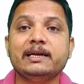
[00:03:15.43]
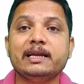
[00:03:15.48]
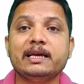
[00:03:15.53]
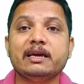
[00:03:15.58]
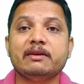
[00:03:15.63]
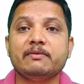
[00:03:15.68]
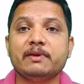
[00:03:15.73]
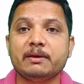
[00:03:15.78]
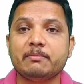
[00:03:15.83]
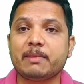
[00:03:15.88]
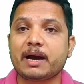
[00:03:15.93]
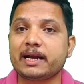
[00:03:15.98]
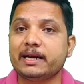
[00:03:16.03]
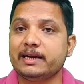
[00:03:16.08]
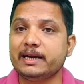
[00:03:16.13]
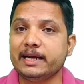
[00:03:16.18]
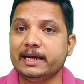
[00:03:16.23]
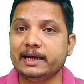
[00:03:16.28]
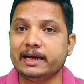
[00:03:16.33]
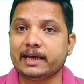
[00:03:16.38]
dV by
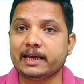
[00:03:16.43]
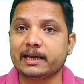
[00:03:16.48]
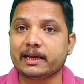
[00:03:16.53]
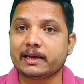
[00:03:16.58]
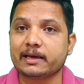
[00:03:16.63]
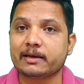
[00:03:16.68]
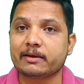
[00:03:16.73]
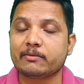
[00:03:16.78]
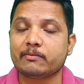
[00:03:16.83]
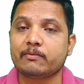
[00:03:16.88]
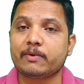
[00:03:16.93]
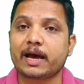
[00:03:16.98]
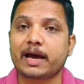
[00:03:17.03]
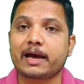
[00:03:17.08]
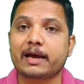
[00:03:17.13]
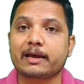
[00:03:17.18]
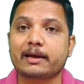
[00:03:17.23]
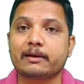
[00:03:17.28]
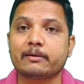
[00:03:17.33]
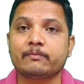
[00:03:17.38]
dt
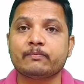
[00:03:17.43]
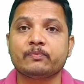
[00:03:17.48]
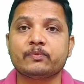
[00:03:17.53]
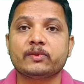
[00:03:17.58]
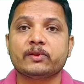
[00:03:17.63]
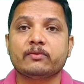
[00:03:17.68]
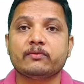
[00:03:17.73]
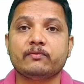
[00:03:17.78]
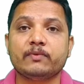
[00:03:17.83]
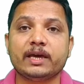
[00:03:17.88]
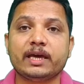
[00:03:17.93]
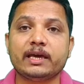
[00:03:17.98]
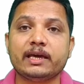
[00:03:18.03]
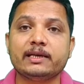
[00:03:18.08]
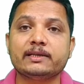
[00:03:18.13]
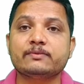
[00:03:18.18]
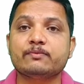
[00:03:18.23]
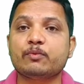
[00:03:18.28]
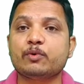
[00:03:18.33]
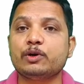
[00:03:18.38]
where
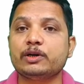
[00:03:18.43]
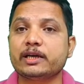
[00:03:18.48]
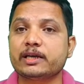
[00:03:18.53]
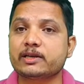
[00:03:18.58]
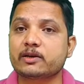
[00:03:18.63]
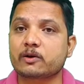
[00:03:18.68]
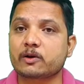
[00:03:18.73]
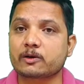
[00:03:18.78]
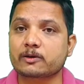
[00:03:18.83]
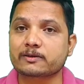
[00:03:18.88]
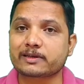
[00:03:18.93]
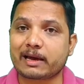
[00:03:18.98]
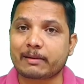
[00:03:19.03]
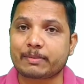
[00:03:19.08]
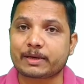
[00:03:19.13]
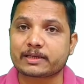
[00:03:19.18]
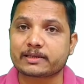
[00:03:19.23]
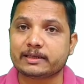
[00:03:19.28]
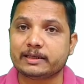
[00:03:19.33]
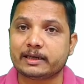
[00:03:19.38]
V is voltage across
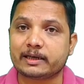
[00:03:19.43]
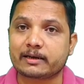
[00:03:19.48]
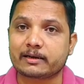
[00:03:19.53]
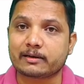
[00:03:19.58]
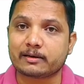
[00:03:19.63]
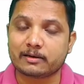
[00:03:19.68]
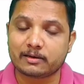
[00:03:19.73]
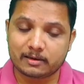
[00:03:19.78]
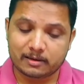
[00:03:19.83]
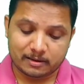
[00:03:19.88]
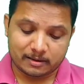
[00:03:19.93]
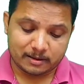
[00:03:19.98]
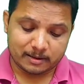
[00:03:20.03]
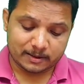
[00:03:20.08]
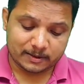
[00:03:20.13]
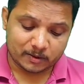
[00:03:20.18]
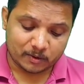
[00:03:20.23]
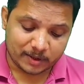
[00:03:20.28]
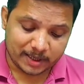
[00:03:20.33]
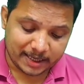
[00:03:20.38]
capacitor.
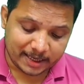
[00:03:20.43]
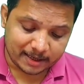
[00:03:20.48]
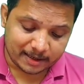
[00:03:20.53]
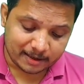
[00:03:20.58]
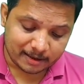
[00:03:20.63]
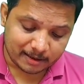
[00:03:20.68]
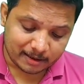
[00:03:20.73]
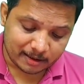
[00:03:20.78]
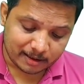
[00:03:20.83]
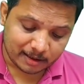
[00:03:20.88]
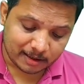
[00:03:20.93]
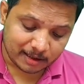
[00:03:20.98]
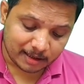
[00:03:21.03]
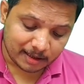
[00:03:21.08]
So here